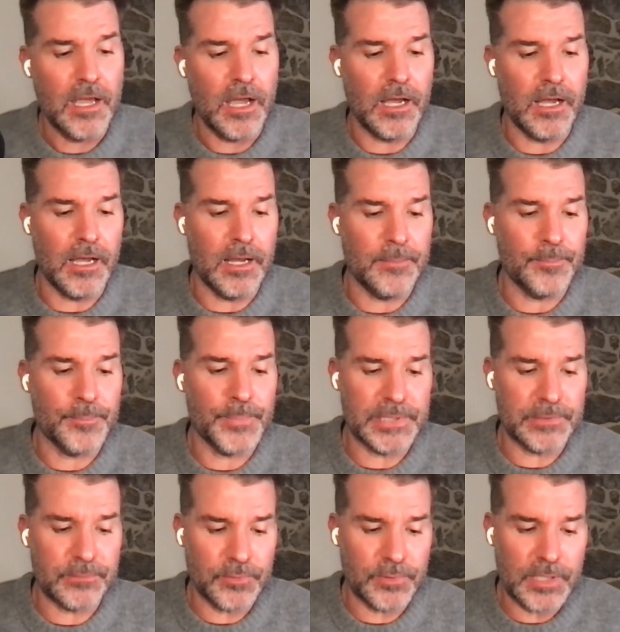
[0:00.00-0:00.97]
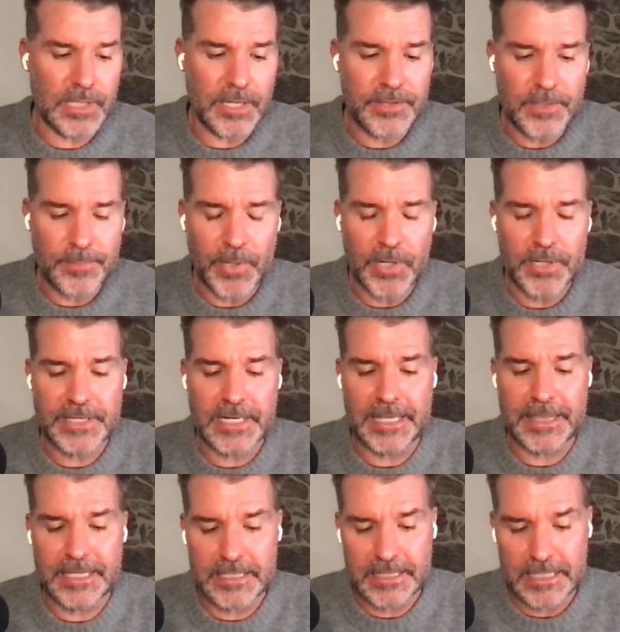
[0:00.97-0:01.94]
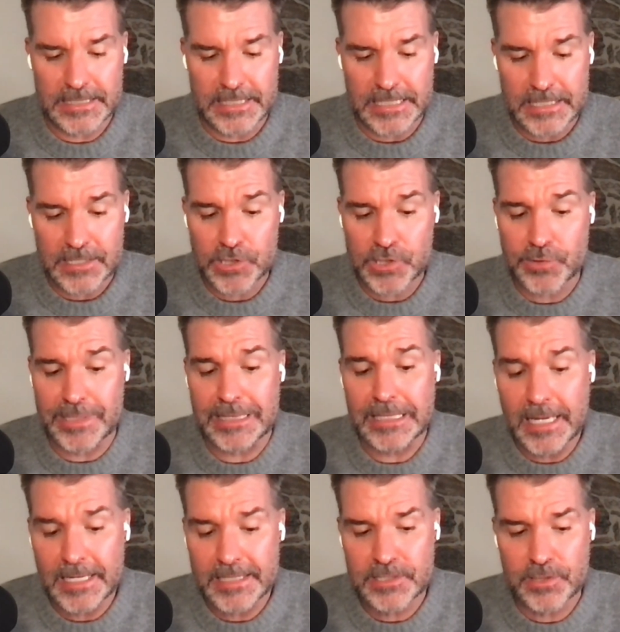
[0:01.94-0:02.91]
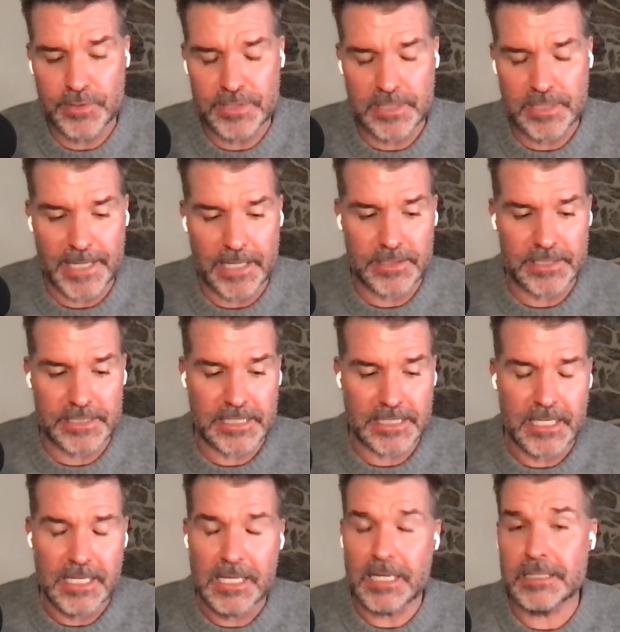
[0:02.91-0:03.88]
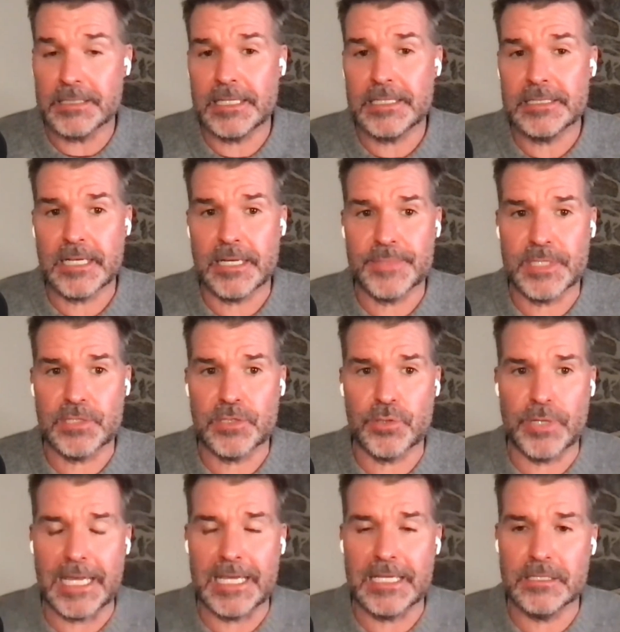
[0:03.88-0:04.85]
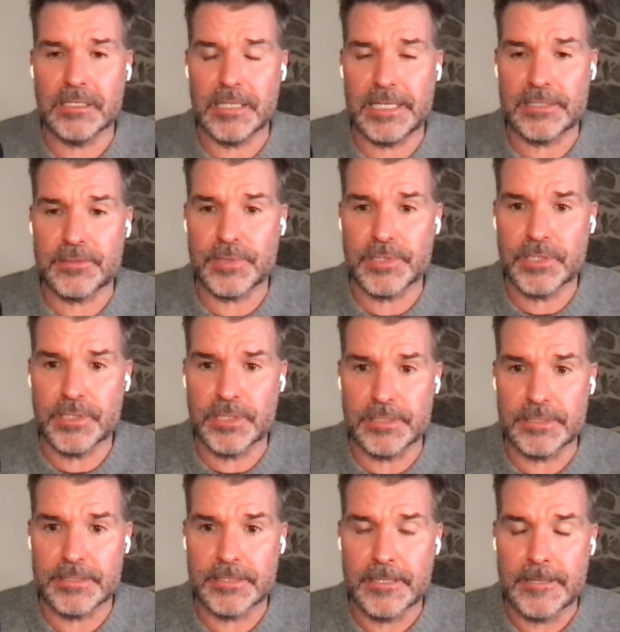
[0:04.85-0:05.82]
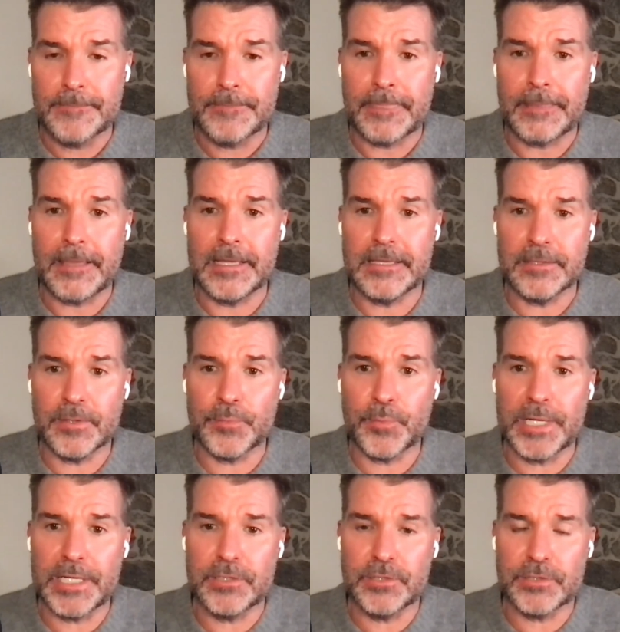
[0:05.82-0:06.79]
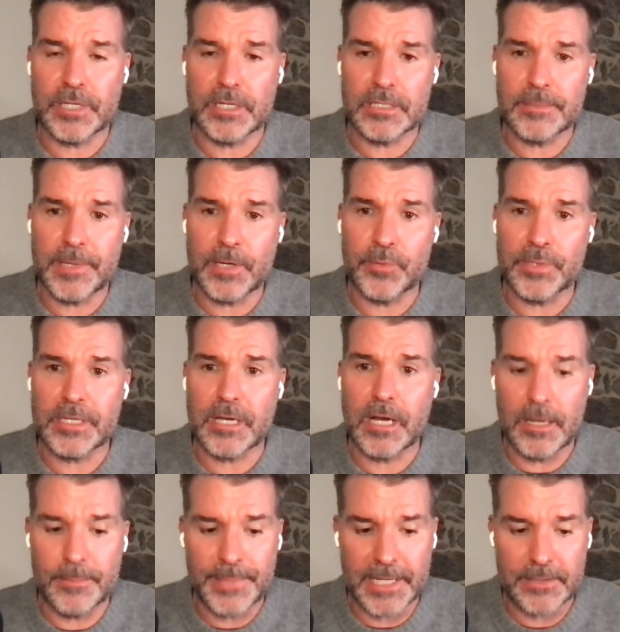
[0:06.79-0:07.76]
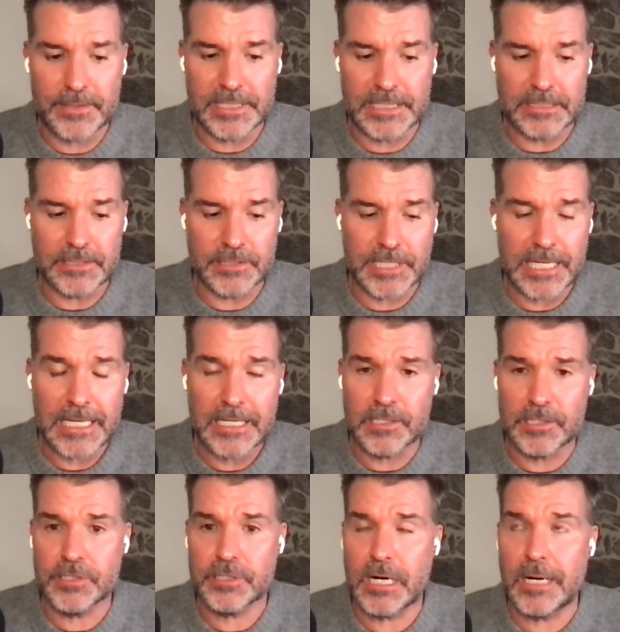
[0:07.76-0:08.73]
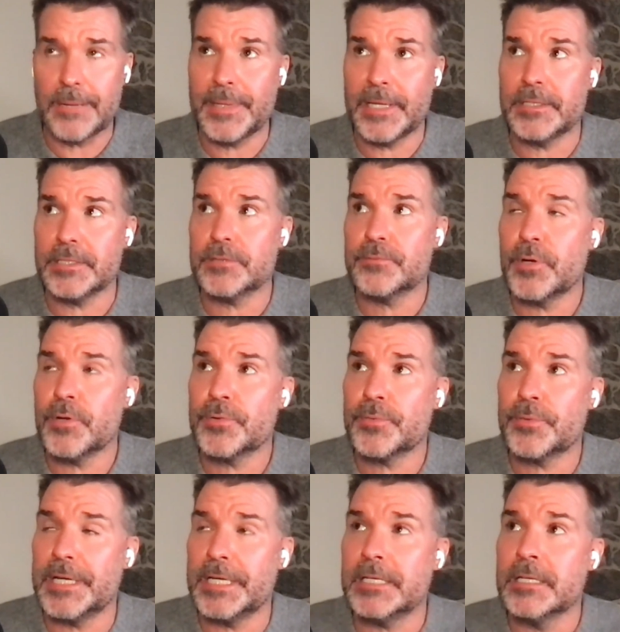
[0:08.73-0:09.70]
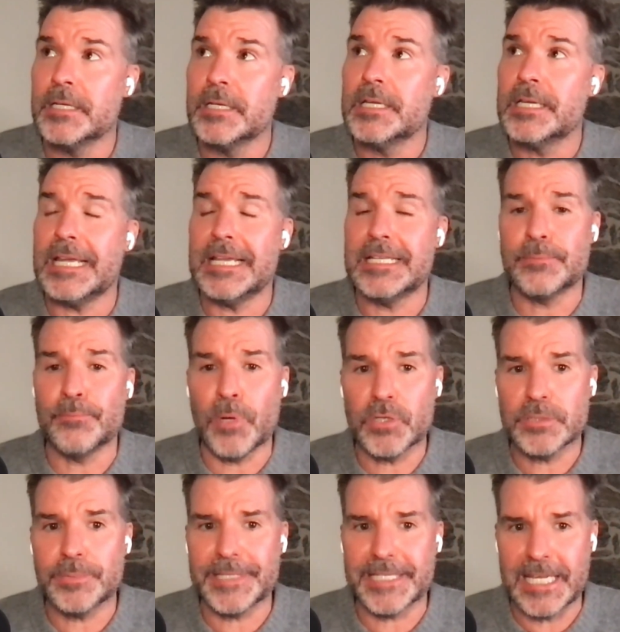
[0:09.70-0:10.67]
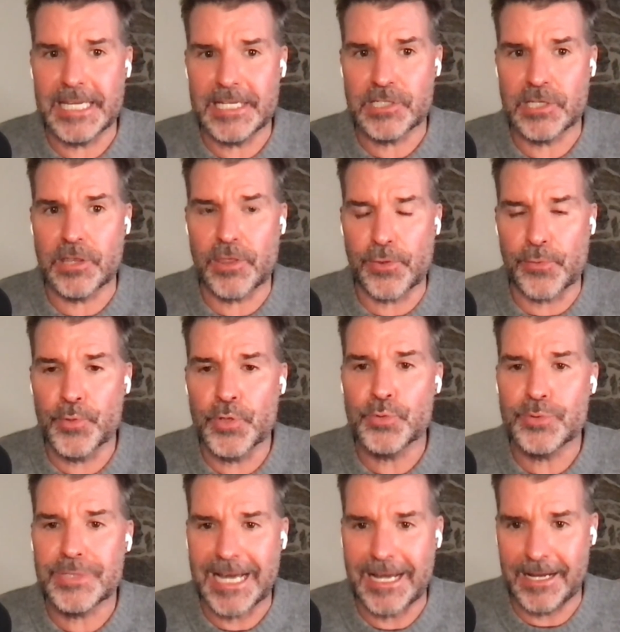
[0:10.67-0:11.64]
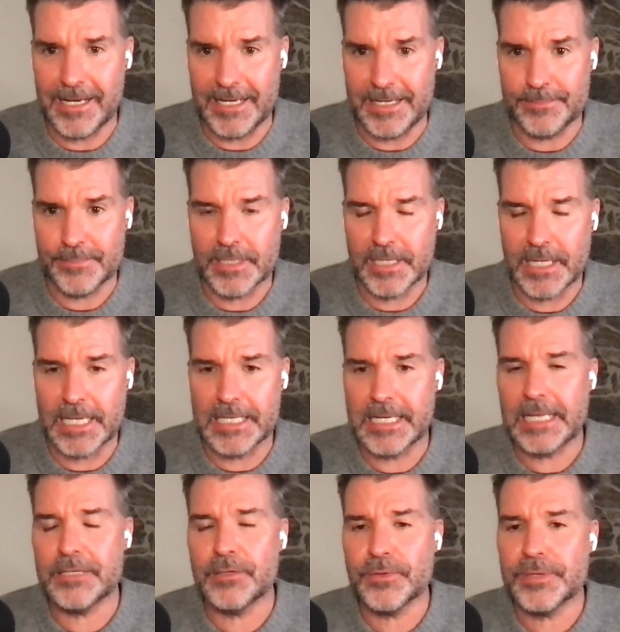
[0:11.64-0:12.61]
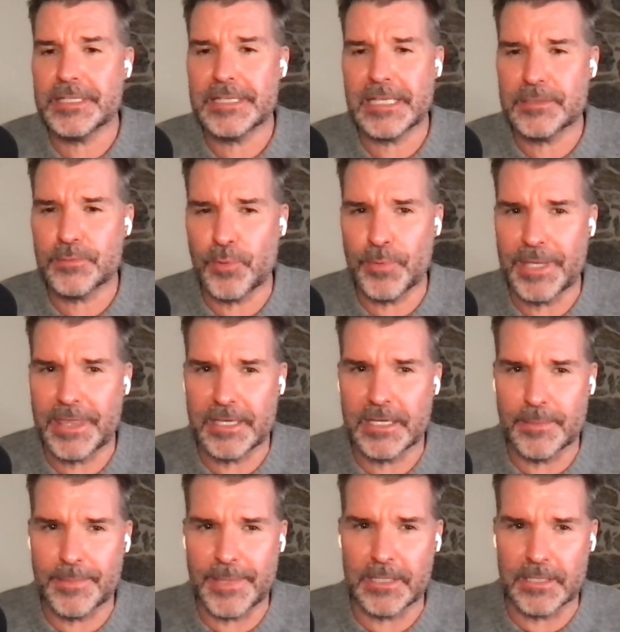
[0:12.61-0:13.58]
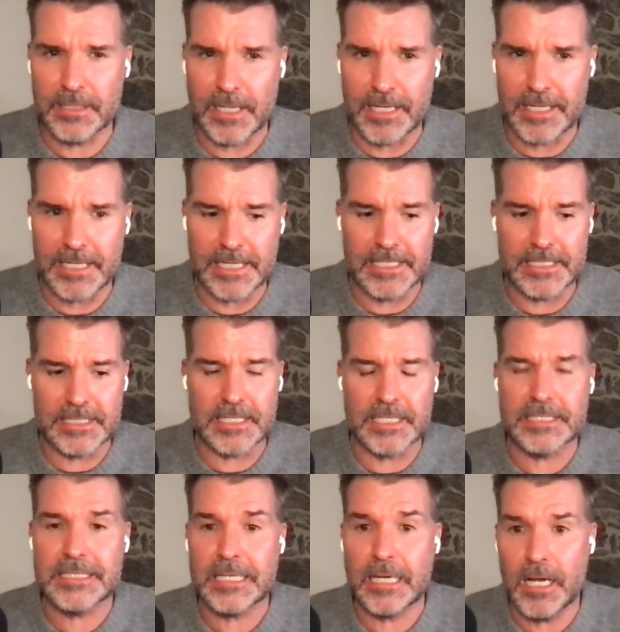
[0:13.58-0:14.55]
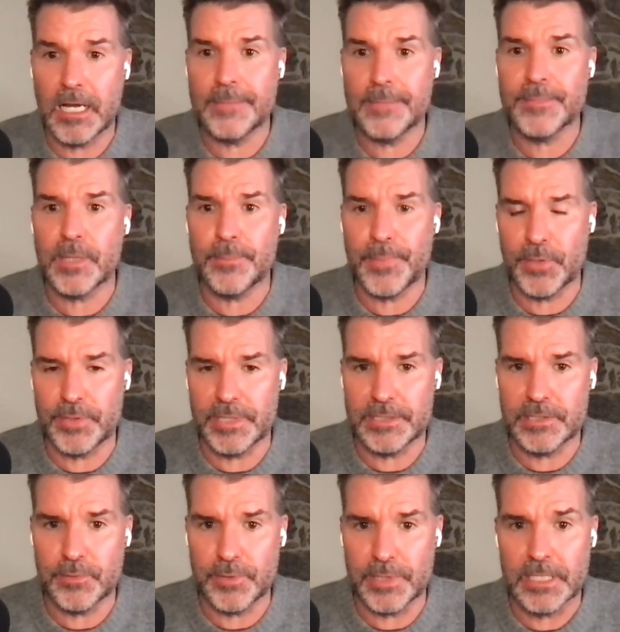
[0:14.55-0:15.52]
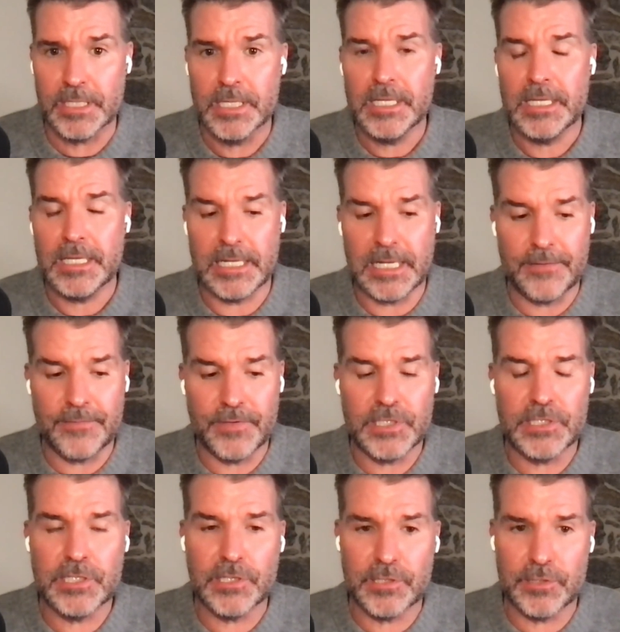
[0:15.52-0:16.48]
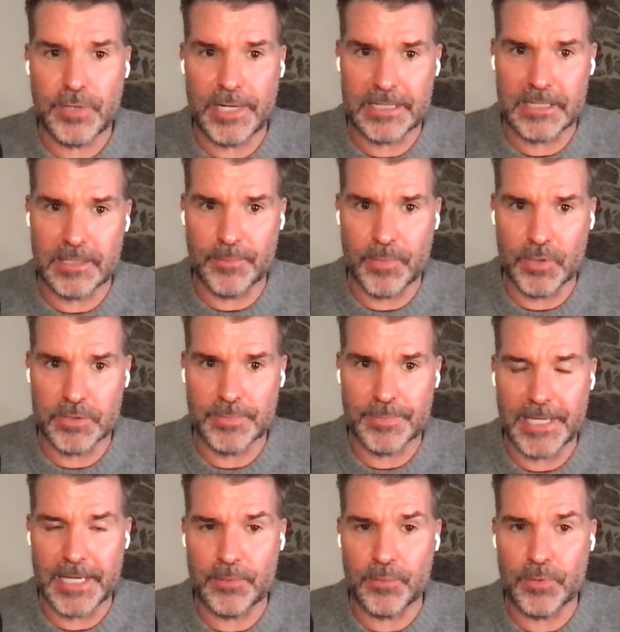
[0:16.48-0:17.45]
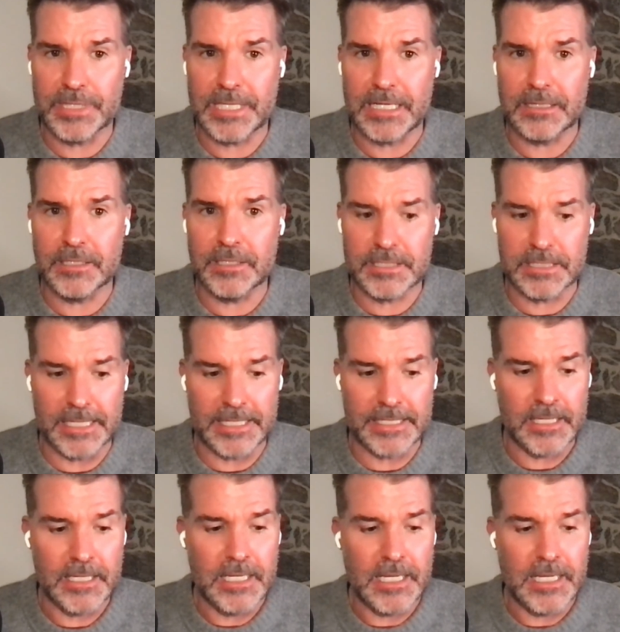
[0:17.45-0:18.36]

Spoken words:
But the other part that I think that the industry lies to us about is, like, a lot of times they show you annualized returns. And what you're talked about with compounding in your CAGR, your compounded growth rate, it's multiplication through time. And I don't think that's what we think about a lot, is the time component to it. And every year you have to multiply what that looks like.